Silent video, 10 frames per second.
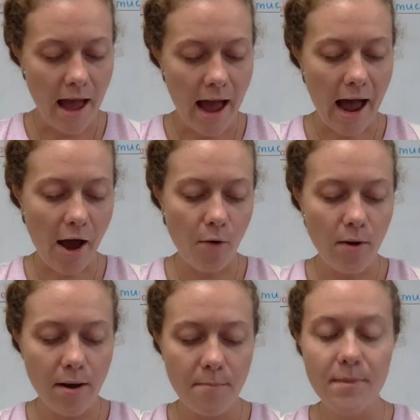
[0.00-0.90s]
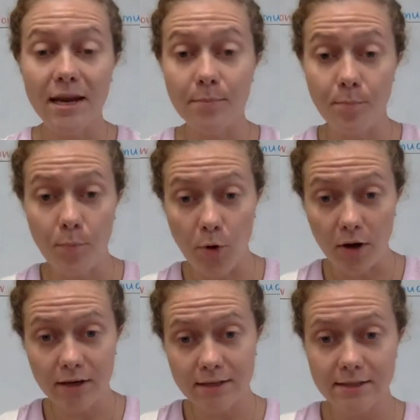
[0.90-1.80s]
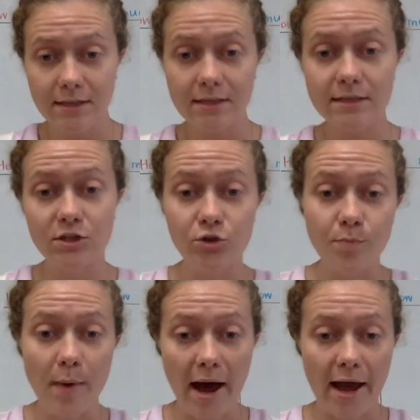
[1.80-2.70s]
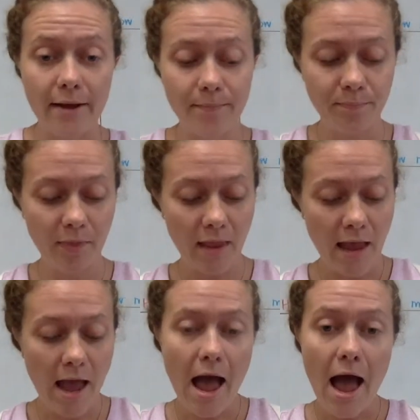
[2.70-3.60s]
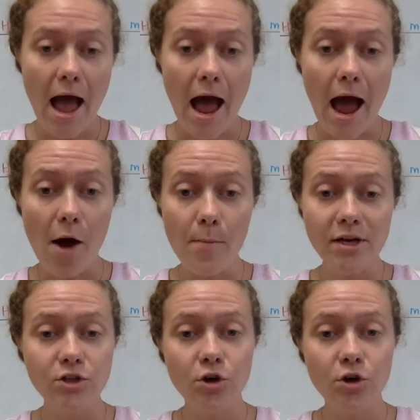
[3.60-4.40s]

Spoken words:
How many books did you buy? How much